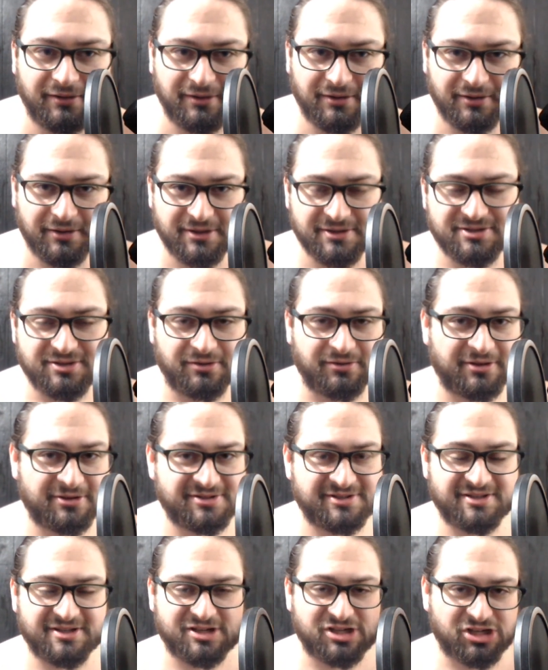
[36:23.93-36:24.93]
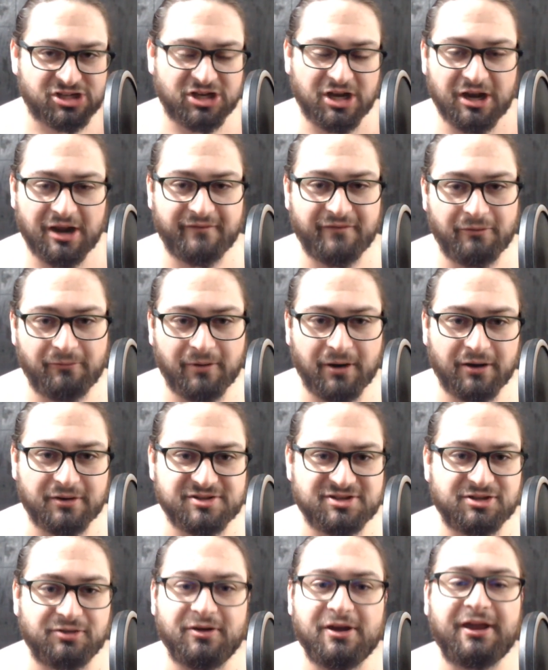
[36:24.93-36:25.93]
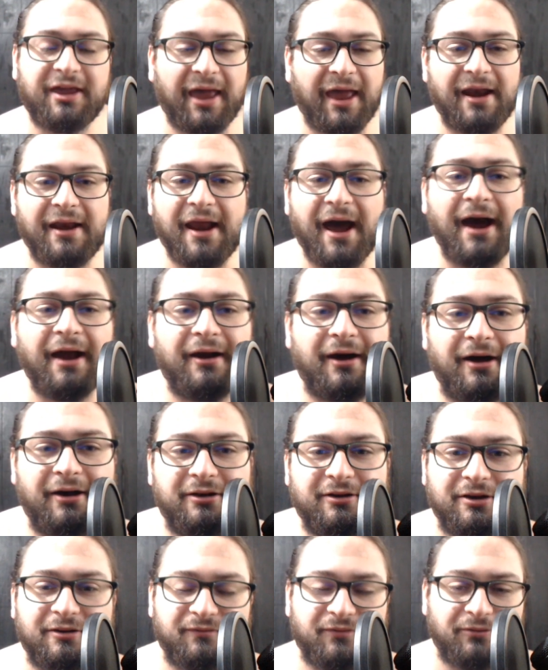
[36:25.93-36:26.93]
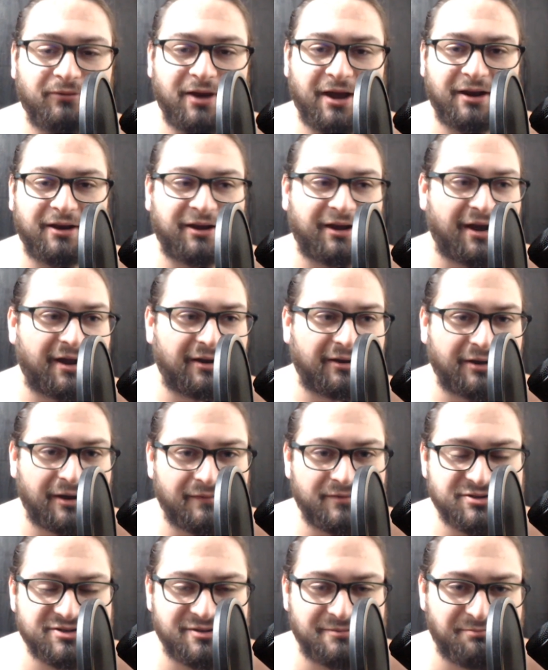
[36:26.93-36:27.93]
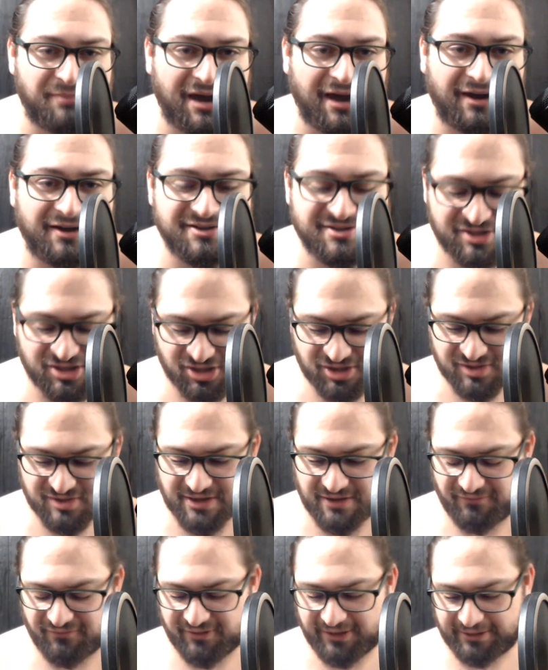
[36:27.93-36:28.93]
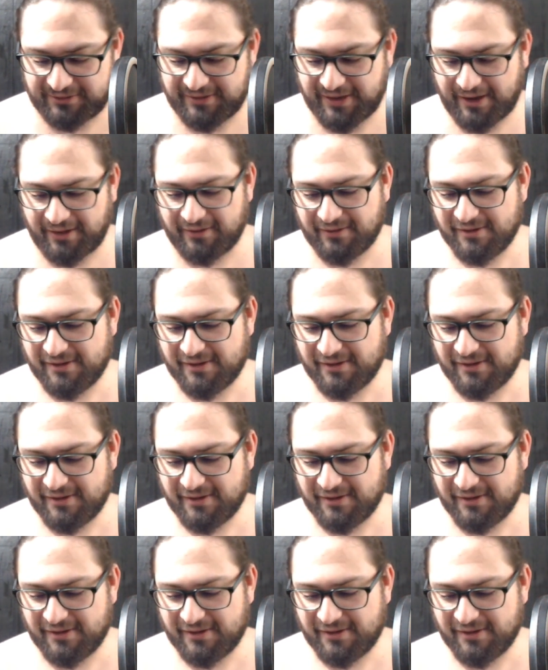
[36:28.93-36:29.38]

So there's this shit everywhere so it cannot hunt in infrared. It kind of covers their bodies and stuff like that.